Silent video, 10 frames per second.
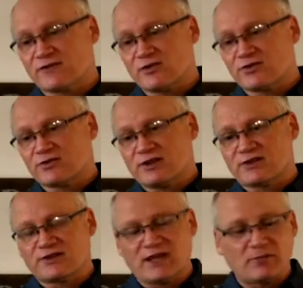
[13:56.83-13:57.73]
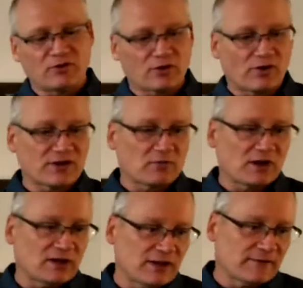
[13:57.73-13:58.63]
first is stamped across
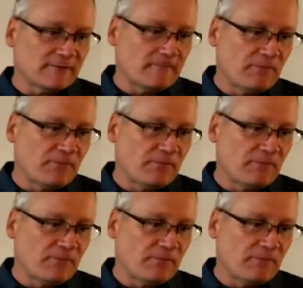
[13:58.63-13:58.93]
my life.